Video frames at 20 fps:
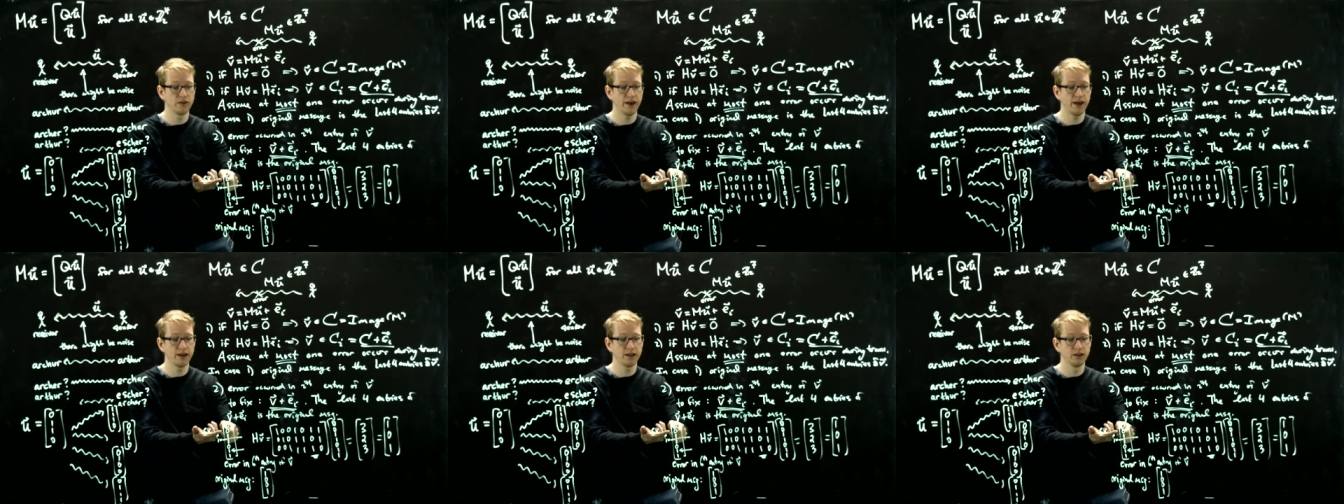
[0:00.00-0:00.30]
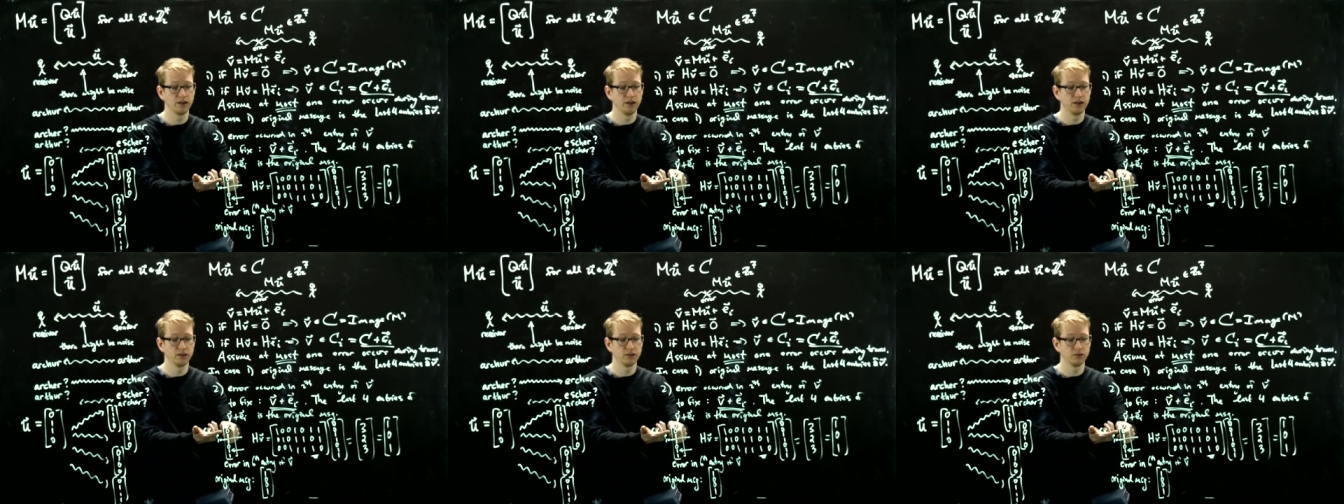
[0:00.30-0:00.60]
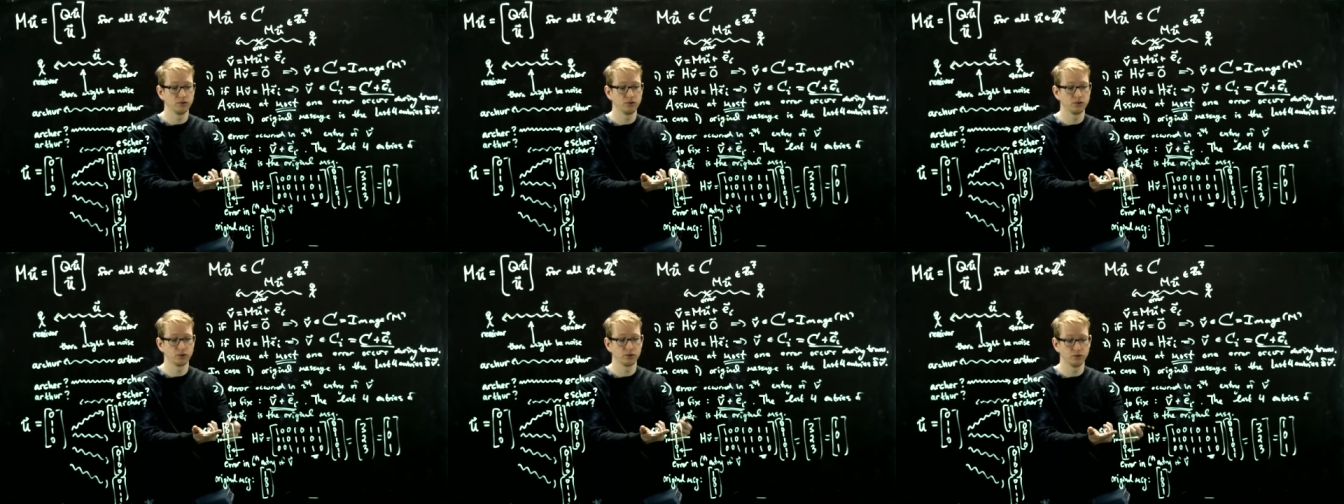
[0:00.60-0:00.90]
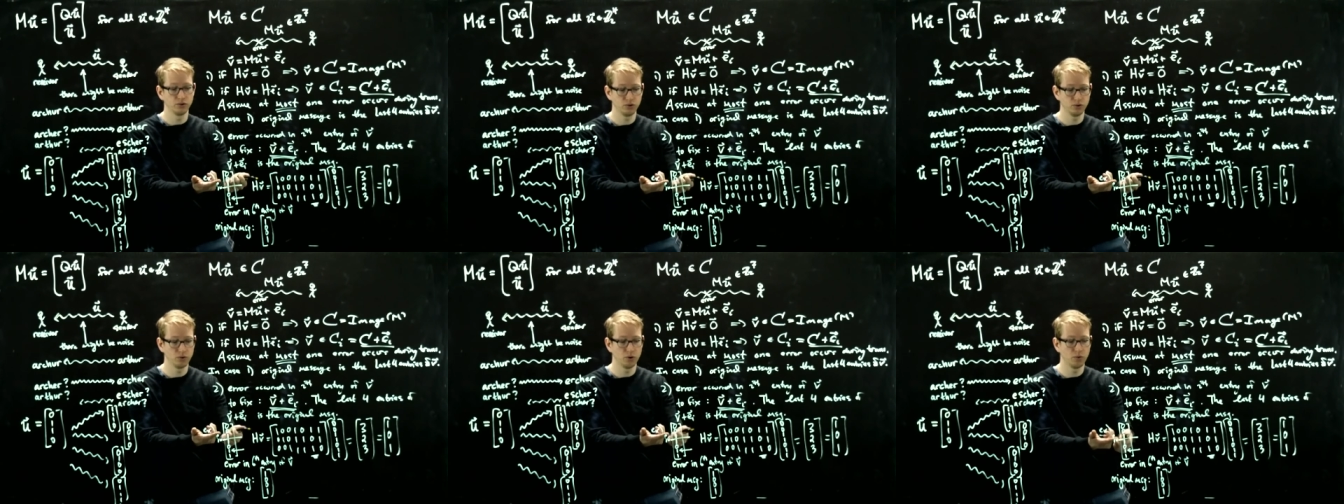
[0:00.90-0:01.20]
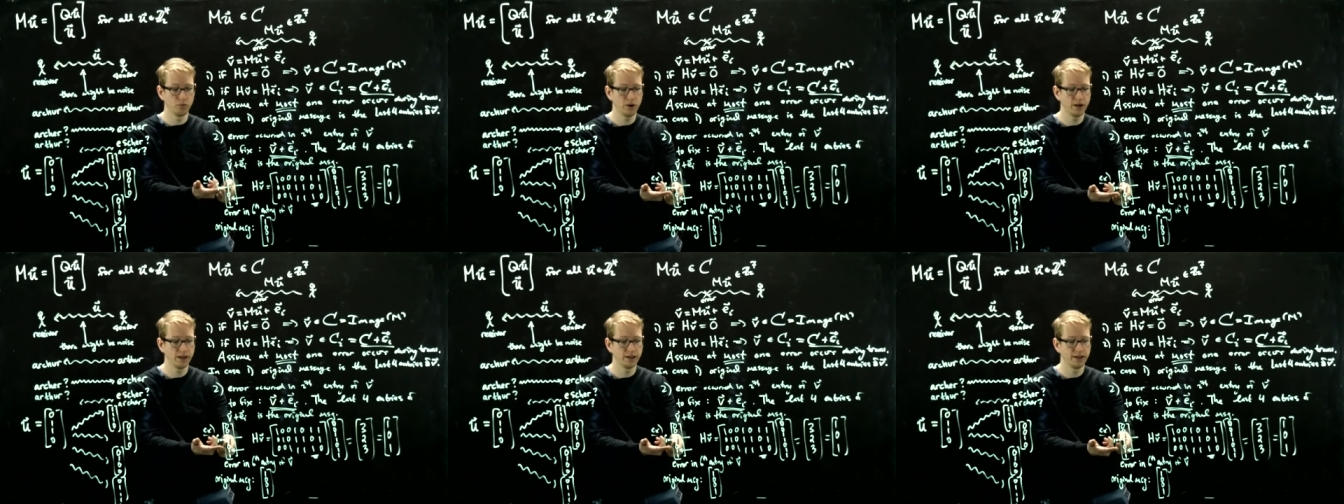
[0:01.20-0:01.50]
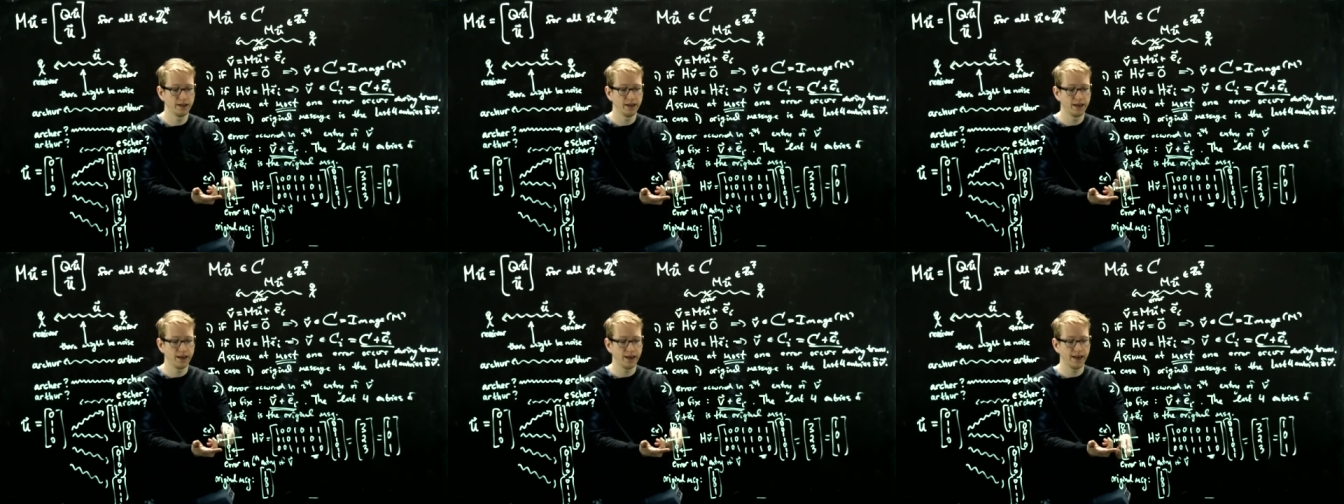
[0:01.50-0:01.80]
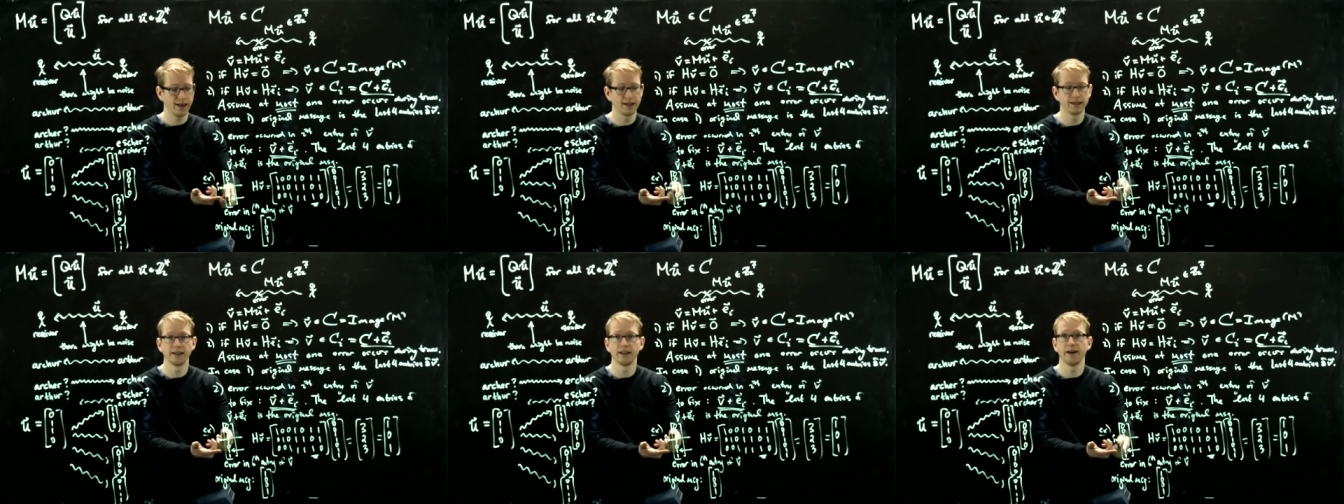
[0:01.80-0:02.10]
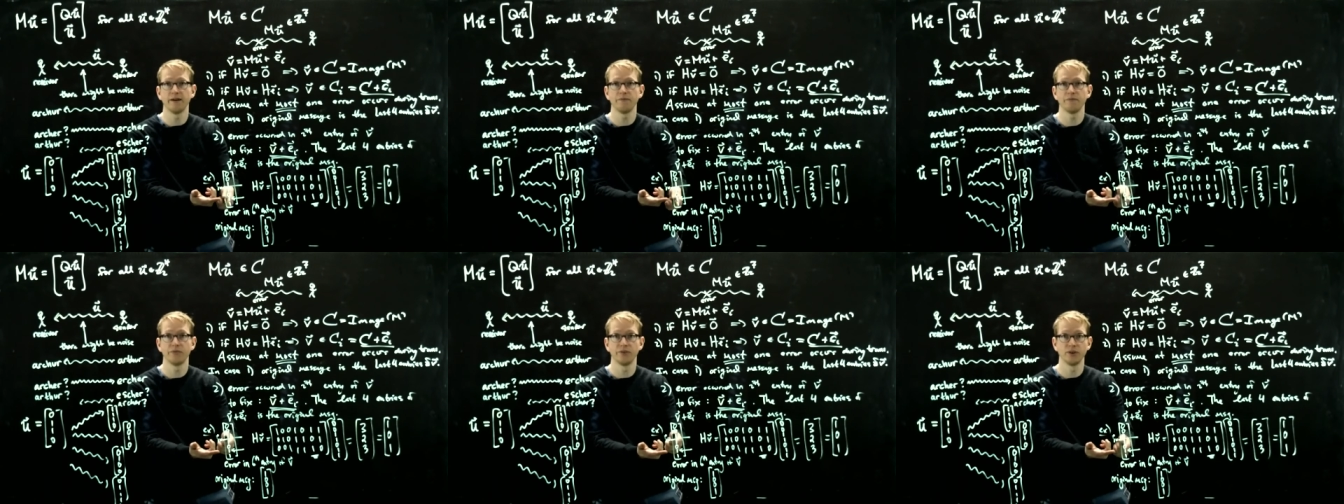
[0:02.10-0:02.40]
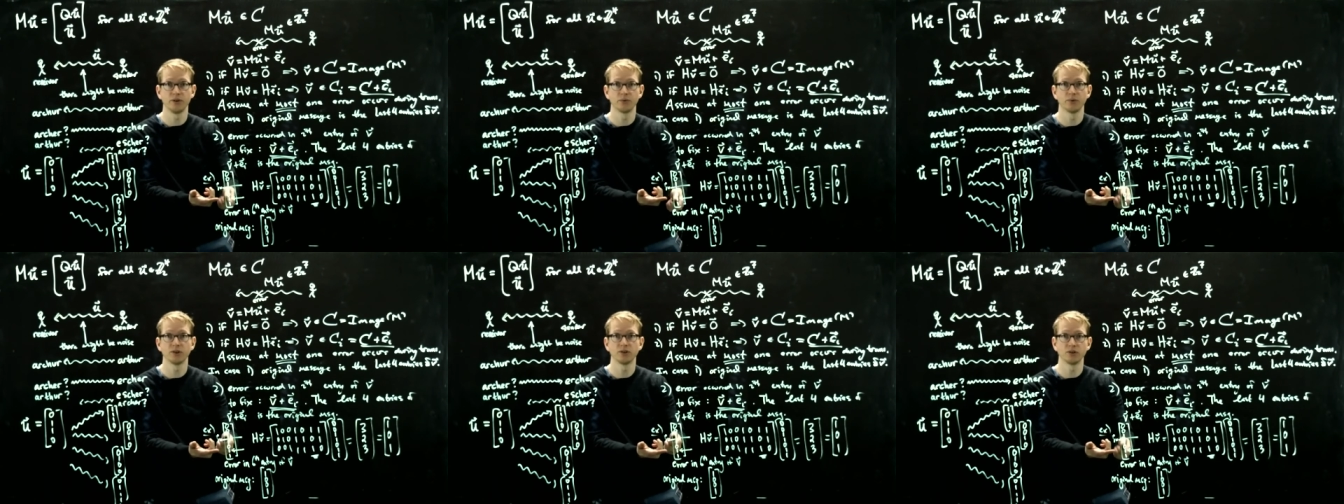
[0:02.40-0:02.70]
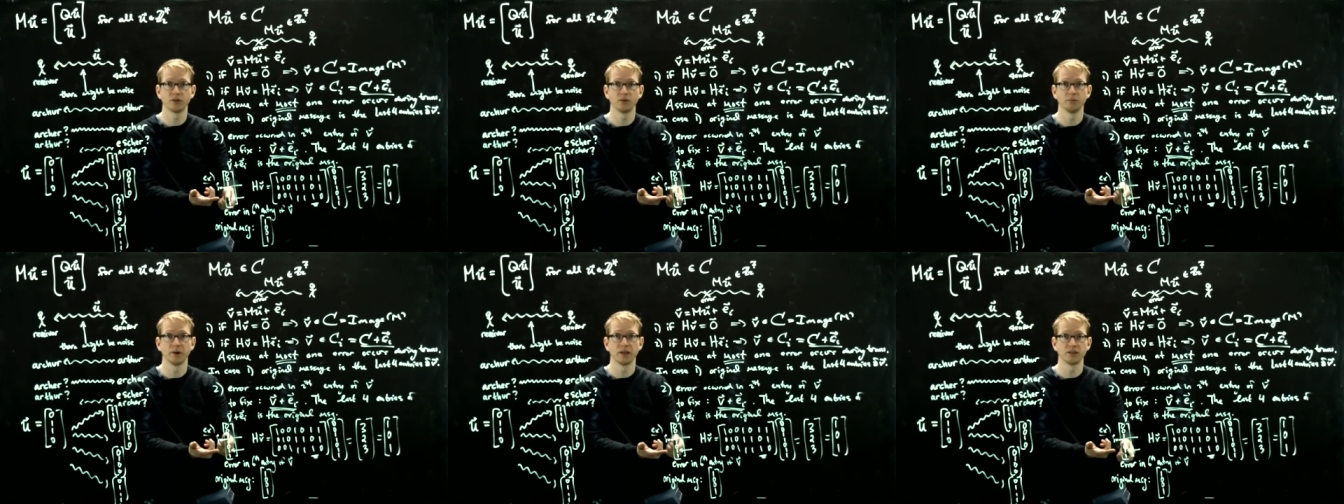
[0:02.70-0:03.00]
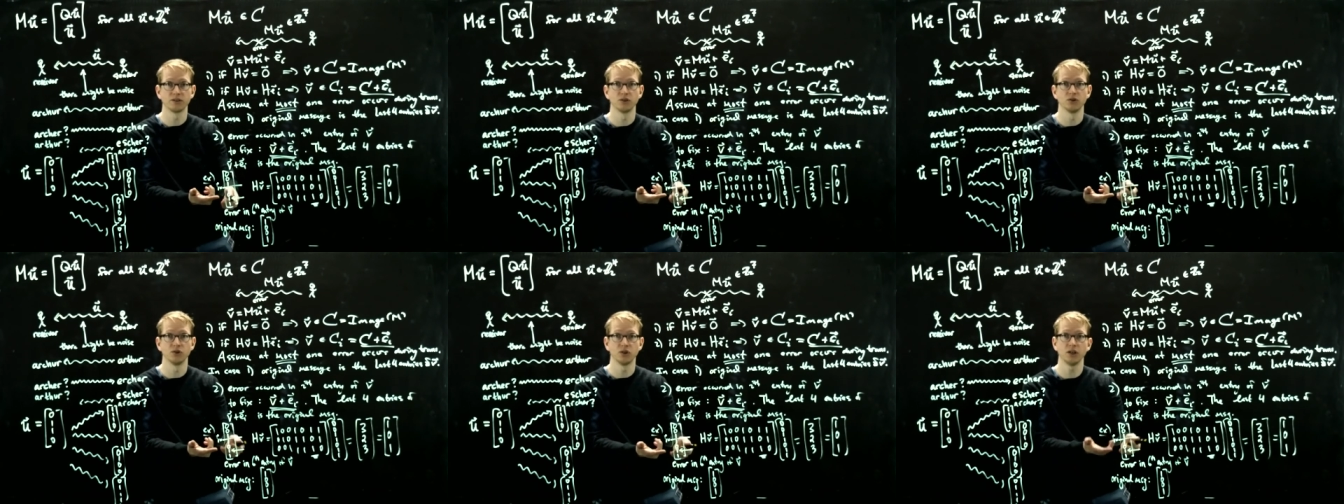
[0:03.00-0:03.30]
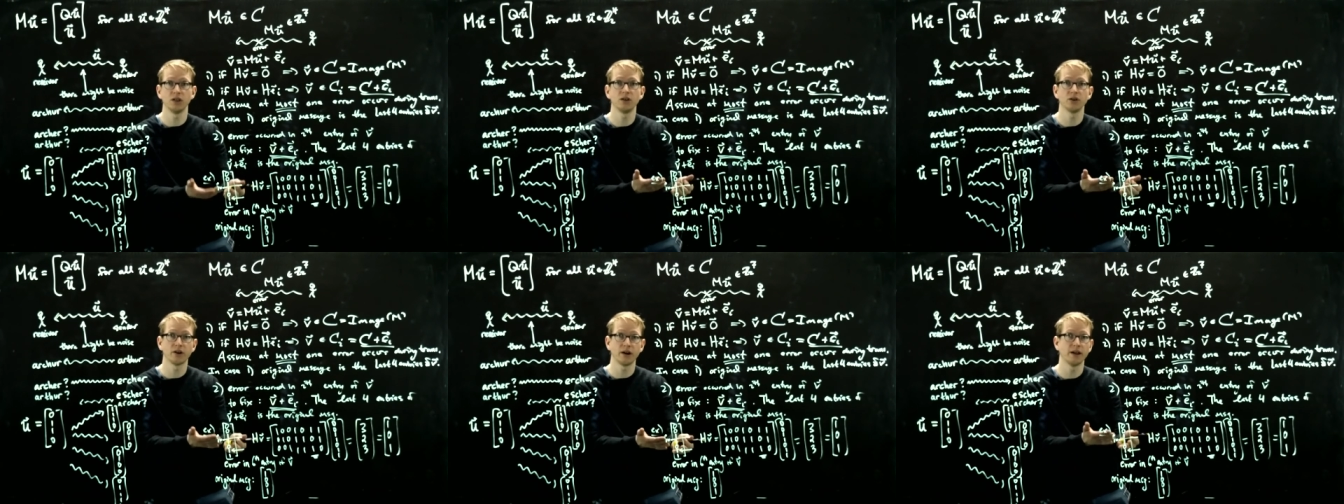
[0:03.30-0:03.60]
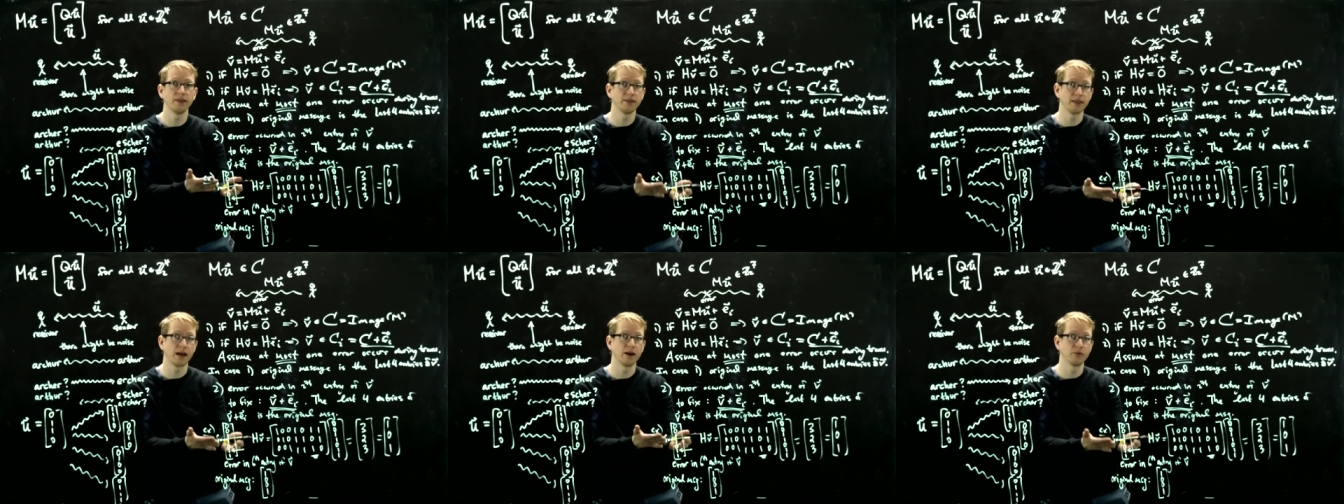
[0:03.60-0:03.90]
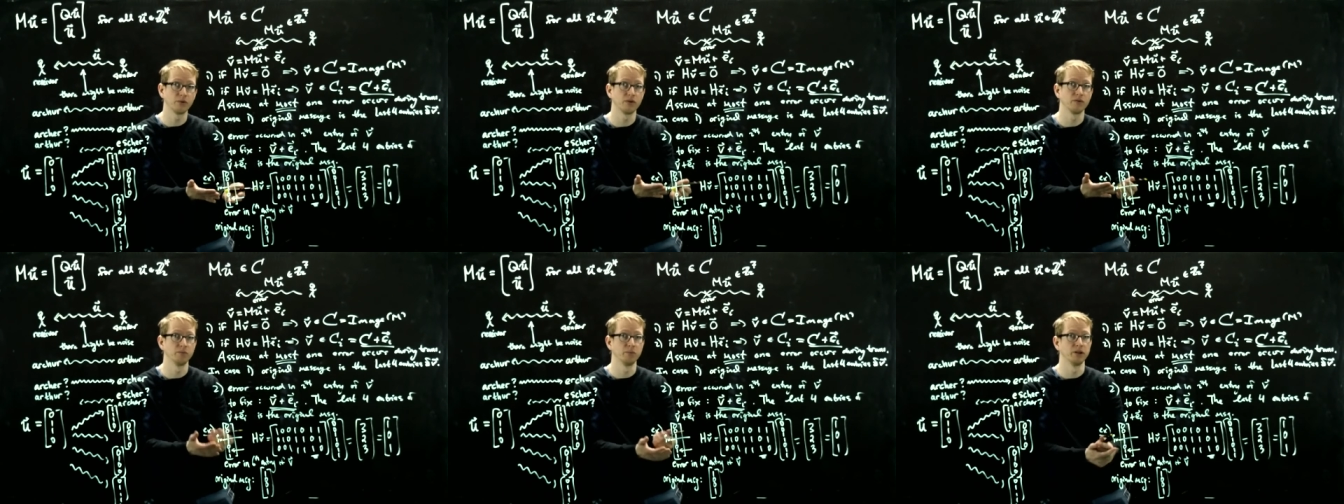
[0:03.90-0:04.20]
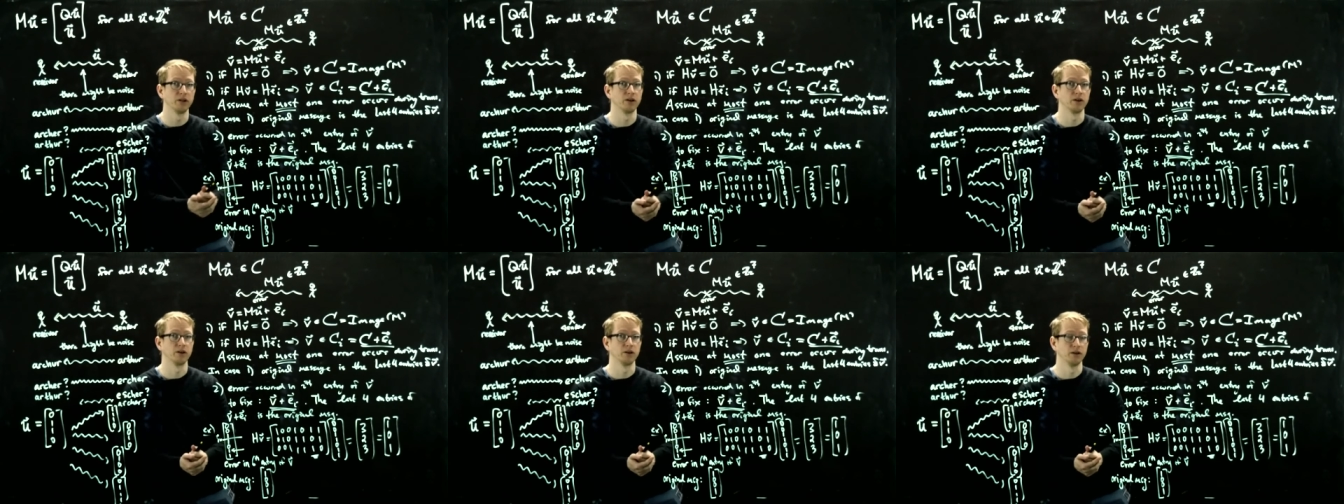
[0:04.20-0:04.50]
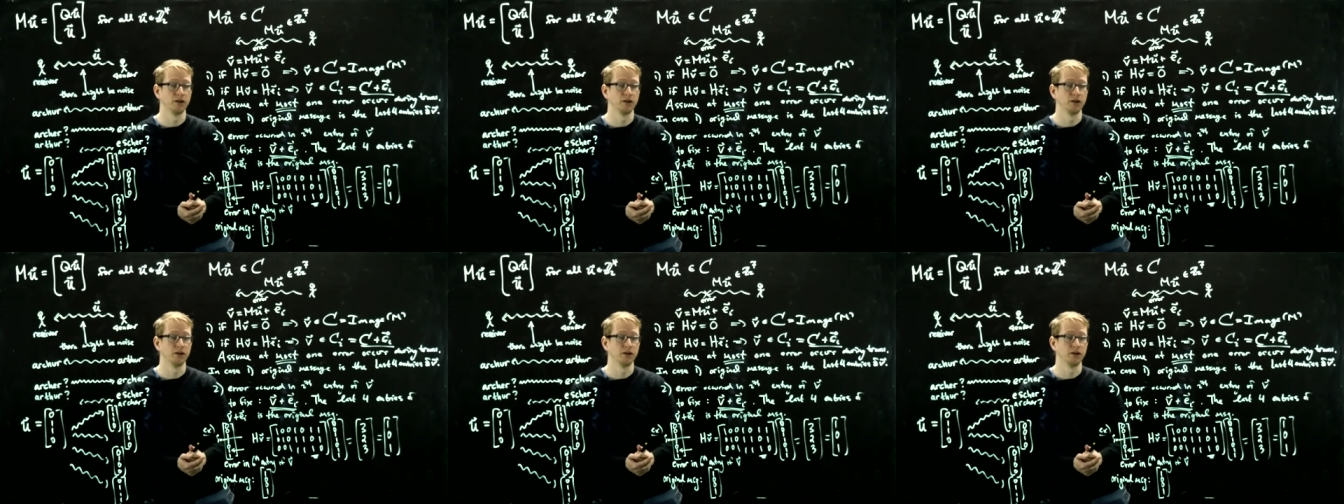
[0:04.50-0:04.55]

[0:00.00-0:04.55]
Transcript: that 0 to a 1 and left the original message here, and that would have been